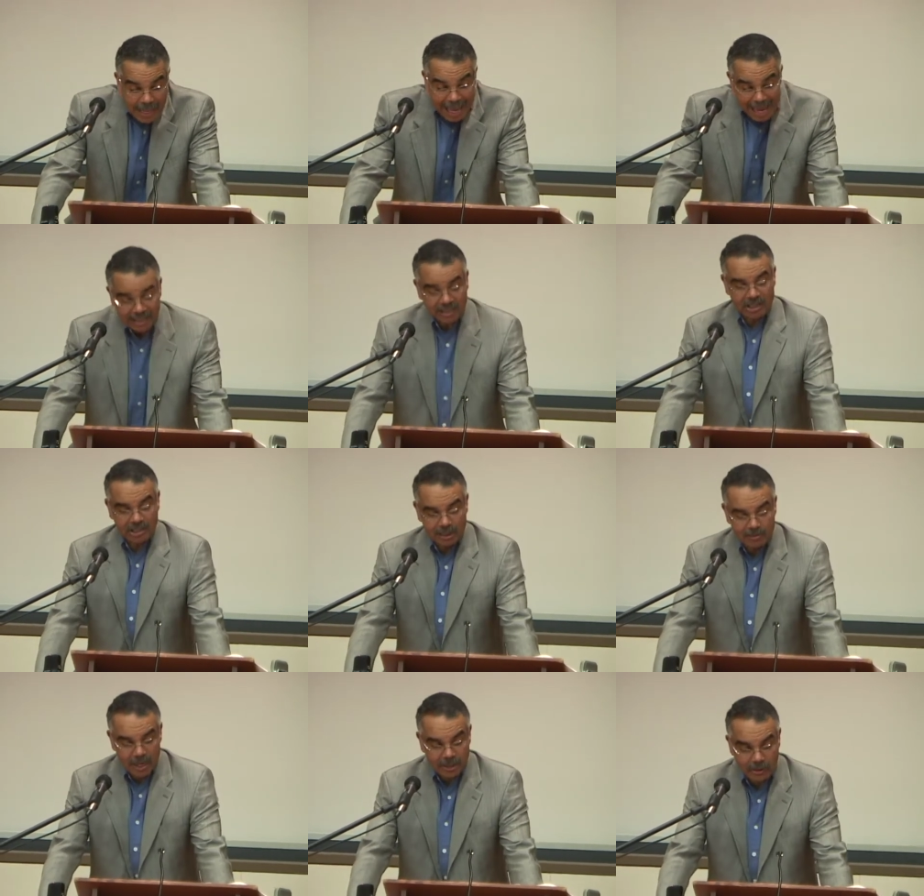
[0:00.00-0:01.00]
ask to see
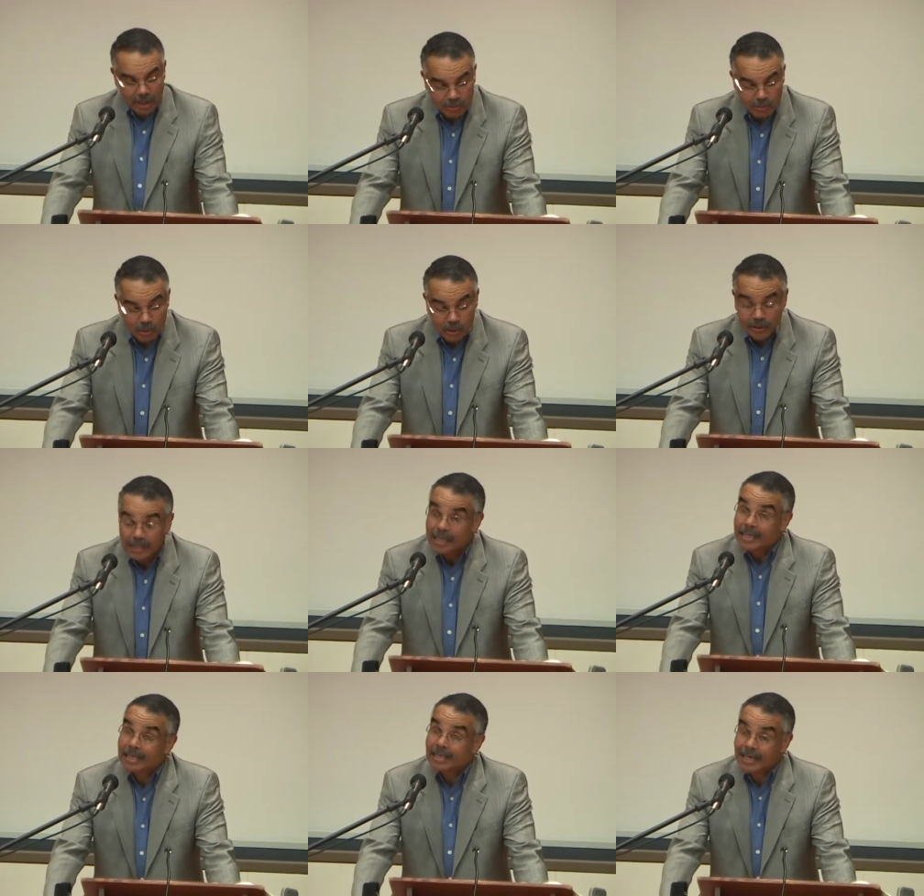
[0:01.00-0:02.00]
my grade report,
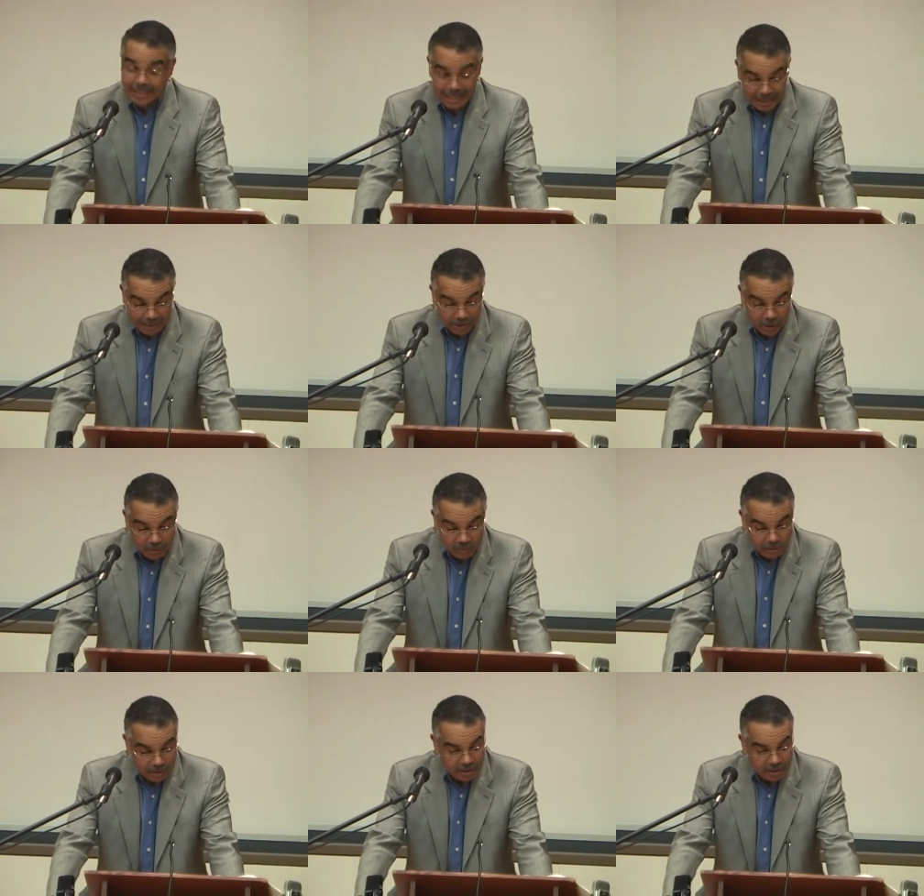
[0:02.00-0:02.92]
and I'd hand it over,